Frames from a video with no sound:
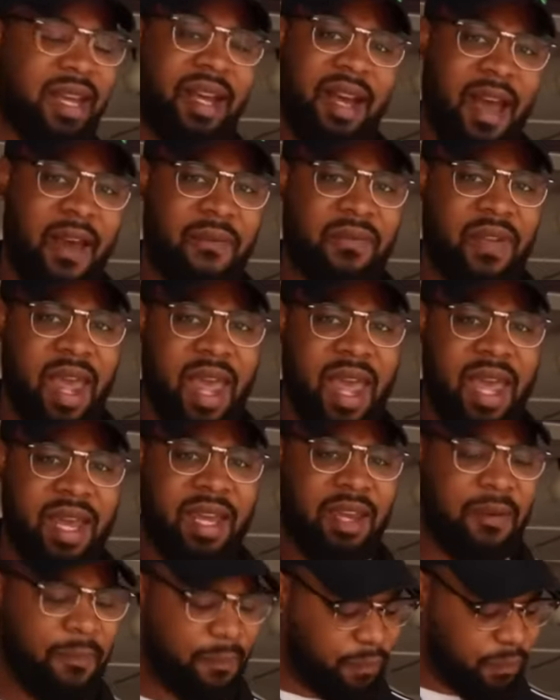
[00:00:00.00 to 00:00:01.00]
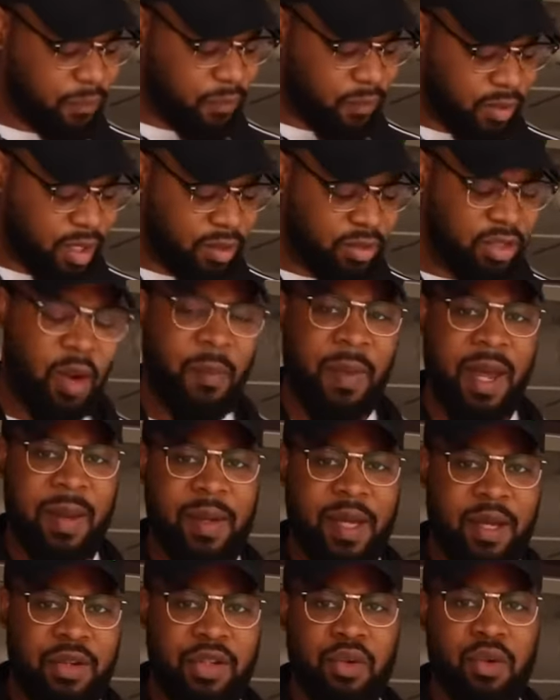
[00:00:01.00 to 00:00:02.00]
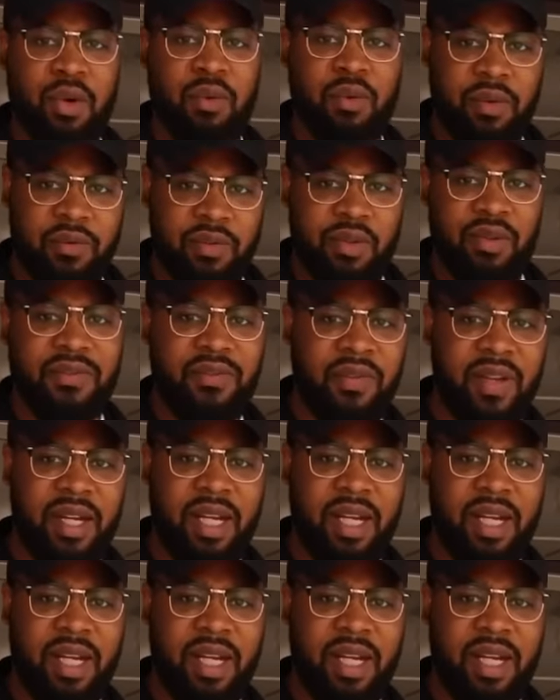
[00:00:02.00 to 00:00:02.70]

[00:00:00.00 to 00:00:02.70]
think I have to hang it. So maybe I'll do a review